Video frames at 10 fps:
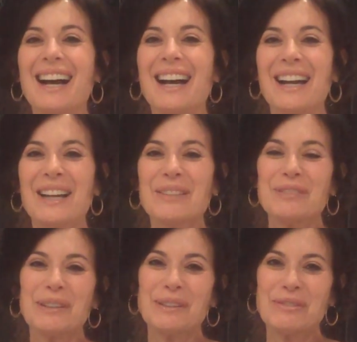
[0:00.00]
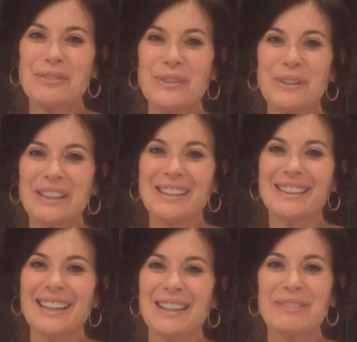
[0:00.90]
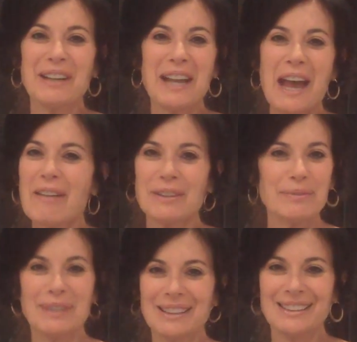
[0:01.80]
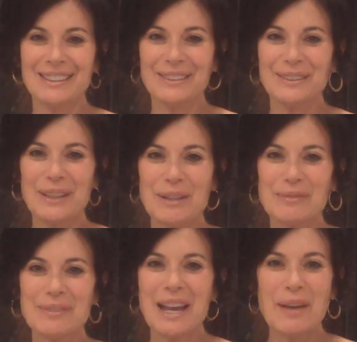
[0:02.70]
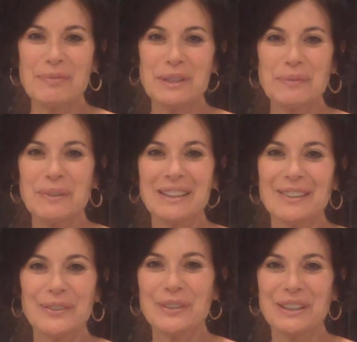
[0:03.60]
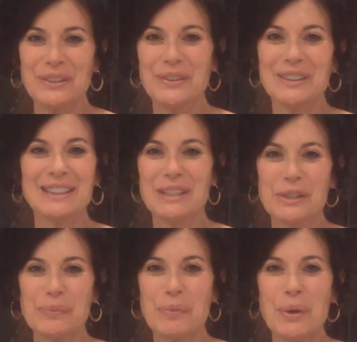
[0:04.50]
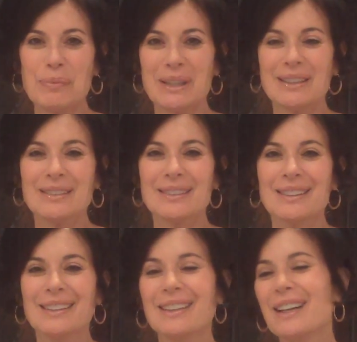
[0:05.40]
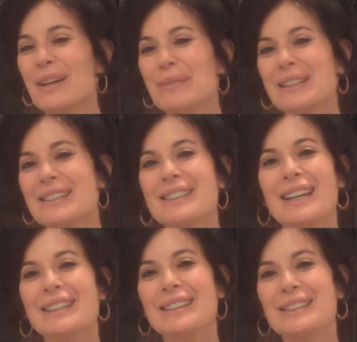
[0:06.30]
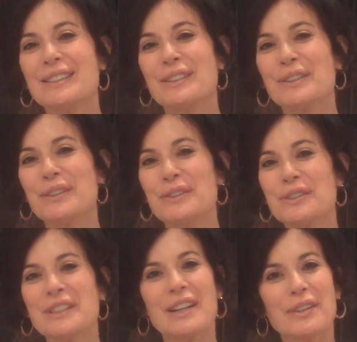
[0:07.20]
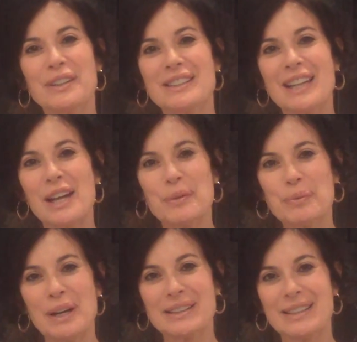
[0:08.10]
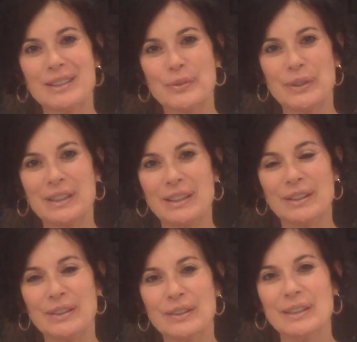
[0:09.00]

Hi, I'm Debbie Ford, and if I haven't met you, I'm happy to be here with you in this moment. I'm excited to share the shadow process with you.